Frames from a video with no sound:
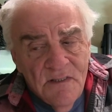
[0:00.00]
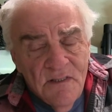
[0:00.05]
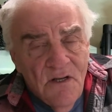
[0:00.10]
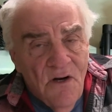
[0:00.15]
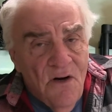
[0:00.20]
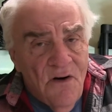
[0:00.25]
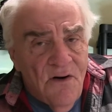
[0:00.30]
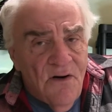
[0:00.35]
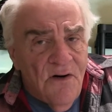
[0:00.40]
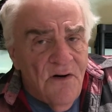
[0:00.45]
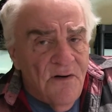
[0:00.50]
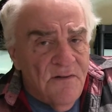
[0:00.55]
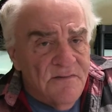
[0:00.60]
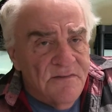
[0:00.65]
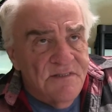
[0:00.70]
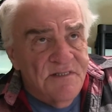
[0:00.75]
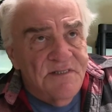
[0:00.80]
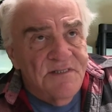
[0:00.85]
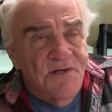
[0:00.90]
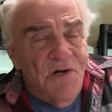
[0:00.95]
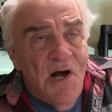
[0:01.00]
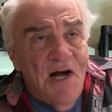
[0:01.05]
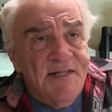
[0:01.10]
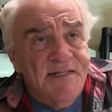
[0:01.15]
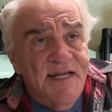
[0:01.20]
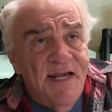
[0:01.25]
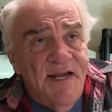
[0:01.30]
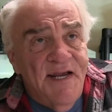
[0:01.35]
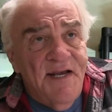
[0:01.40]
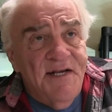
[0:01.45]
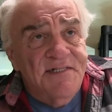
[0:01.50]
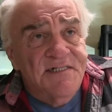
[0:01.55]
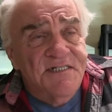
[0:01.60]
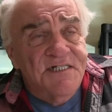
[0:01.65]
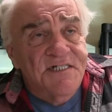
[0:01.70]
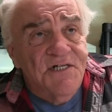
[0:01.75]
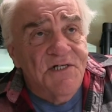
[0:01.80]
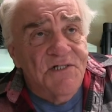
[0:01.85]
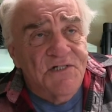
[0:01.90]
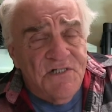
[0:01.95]
are not the
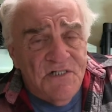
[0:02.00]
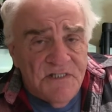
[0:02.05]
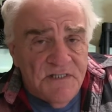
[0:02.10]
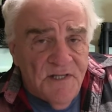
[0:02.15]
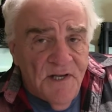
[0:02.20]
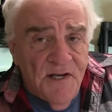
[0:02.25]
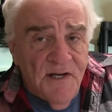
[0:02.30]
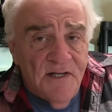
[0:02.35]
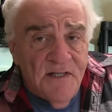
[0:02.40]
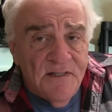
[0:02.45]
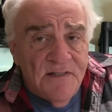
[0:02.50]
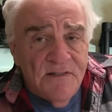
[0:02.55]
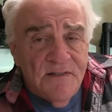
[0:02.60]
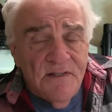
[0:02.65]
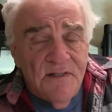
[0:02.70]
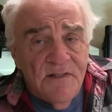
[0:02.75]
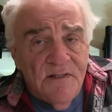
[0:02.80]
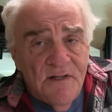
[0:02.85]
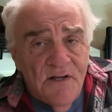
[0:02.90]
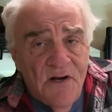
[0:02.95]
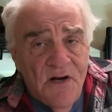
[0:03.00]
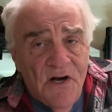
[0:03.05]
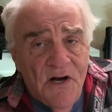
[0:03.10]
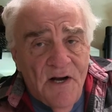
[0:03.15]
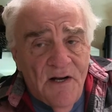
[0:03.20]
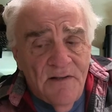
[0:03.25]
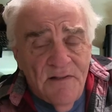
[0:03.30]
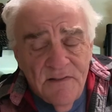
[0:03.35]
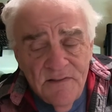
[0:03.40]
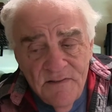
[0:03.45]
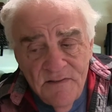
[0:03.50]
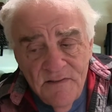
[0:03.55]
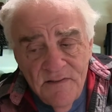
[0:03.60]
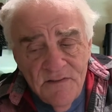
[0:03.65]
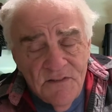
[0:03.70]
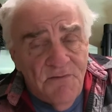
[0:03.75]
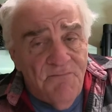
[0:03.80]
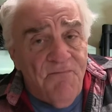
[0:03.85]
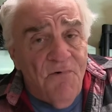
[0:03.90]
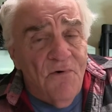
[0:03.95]
easiest thing to
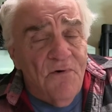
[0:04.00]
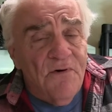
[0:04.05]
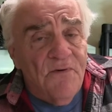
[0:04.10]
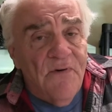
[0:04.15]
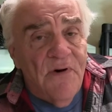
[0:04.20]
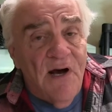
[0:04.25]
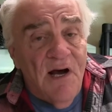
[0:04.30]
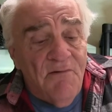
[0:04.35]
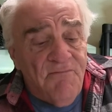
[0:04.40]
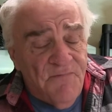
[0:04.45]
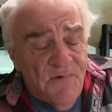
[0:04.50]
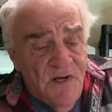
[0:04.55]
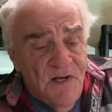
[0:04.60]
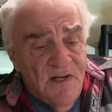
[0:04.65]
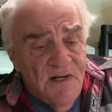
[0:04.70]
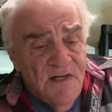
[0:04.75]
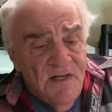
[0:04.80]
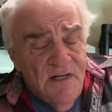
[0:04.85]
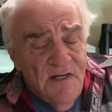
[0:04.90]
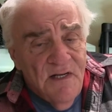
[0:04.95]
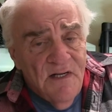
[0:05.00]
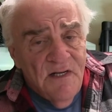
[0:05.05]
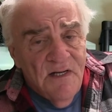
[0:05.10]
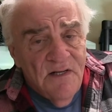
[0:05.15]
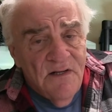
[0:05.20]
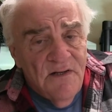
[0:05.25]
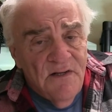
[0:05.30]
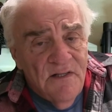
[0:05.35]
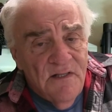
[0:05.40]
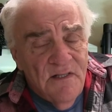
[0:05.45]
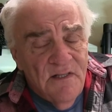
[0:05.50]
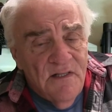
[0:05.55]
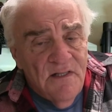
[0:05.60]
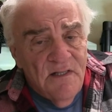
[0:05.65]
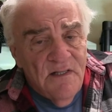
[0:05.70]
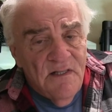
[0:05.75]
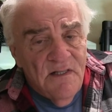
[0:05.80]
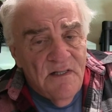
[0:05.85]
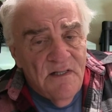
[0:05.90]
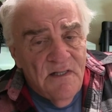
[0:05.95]
photograph.
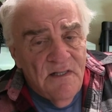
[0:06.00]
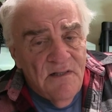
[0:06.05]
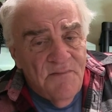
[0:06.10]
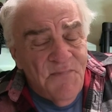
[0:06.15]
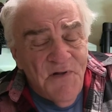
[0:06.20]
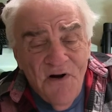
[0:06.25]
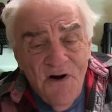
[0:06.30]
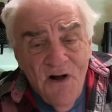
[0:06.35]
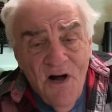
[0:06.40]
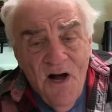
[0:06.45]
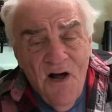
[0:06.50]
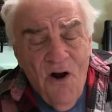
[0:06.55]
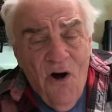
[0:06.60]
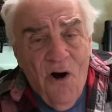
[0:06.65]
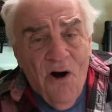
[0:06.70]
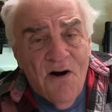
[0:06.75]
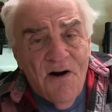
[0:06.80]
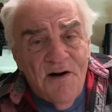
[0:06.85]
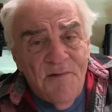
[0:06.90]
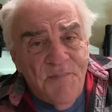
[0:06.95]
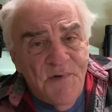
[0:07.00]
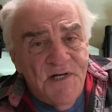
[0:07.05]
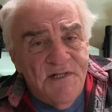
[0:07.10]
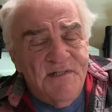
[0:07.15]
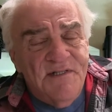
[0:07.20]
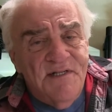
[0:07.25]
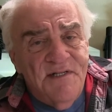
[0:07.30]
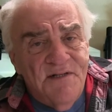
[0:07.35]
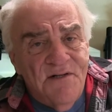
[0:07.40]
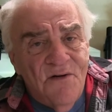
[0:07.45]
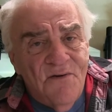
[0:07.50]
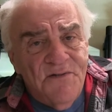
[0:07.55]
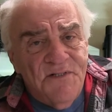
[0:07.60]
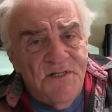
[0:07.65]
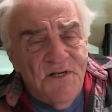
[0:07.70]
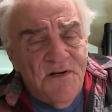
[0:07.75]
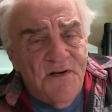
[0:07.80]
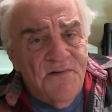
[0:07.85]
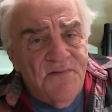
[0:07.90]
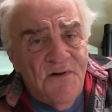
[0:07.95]
They're not hard, but
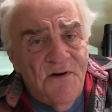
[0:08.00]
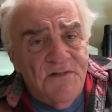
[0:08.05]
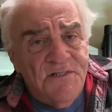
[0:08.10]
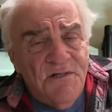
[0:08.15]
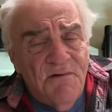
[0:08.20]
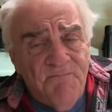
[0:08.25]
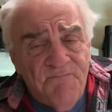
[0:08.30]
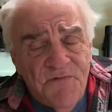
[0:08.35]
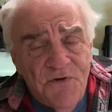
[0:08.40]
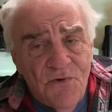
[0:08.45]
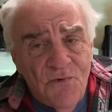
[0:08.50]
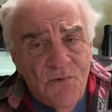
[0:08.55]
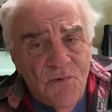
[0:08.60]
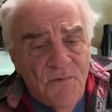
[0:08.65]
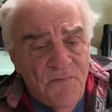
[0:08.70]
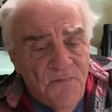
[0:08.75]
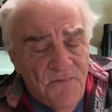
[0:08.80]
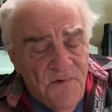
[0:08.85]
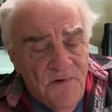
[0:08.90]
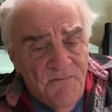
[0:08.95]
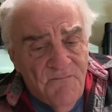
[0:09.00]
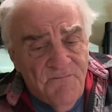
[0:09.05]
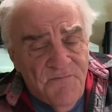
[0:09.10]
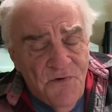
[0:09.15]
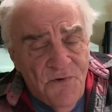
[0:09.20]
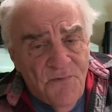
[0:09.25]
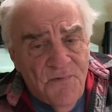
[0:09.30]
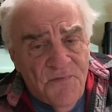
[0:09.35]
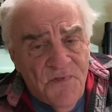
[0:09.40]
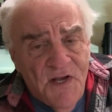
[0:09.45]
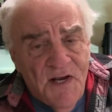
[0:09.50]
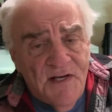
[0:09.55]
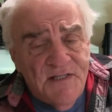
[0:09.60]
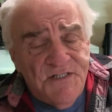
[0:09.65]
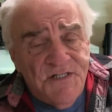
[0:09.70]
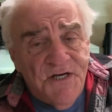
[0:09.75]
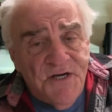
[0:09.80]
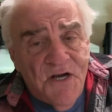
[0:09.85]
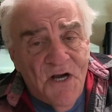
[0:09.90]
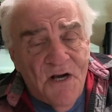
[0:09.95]
there's a few
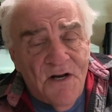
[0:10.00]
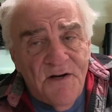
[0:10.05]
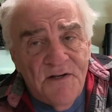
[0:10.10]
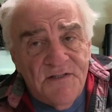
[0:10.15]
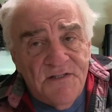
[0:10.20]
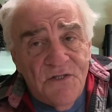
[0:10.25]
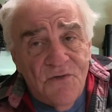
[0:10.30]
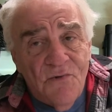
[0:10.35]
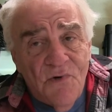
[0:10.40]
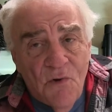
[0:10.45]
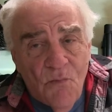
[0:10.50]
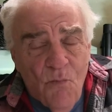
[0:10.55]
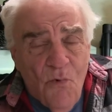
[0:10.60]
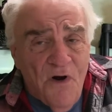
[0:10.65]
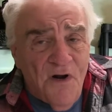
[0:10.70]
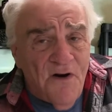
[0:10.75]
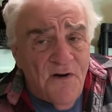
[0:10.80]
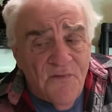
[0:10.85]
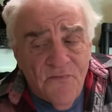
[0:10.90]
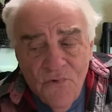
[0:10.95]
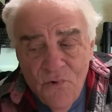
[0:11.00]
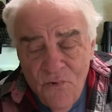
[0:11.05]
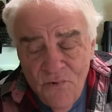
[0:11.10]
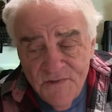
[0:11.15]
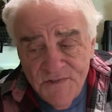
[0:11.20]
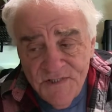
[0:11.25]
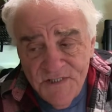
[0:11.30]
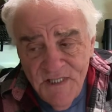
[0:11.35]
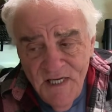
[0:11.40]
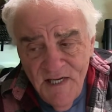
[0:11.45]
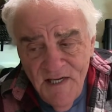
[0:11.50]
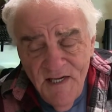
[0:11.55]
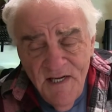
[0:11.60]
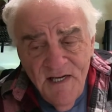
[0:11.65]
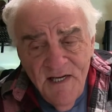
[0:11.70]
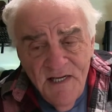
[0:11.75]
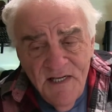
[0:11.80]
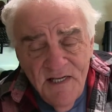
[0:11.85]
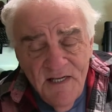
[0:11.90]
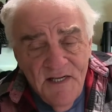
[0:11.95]
things you got to do, and one of those,
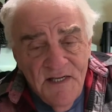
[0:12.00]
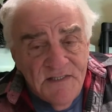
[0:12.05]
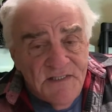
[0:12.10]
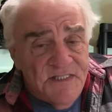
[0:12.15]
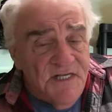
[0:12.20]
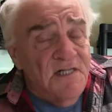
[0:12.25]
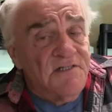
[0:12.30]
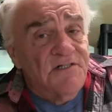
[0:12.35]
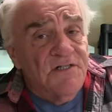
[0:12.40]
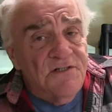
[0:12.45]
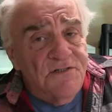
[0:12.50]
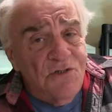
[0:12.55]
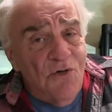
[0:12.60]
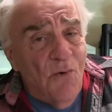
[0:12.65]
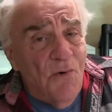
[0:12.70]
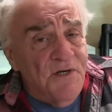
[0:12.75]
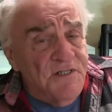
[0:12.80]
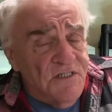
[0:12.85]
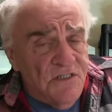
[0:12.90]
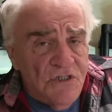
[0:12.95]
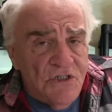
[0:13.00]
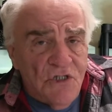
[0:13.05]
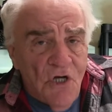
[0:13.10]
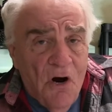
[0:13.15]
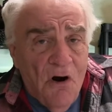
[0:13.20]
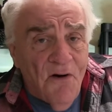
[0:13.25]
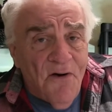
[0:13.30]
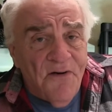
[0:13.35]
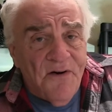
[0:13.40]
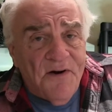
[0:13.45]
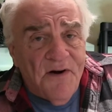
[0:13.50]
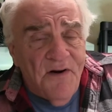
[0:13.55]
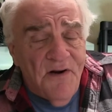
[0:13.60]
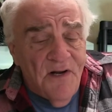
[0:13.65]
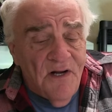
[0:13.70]
since it's always dark,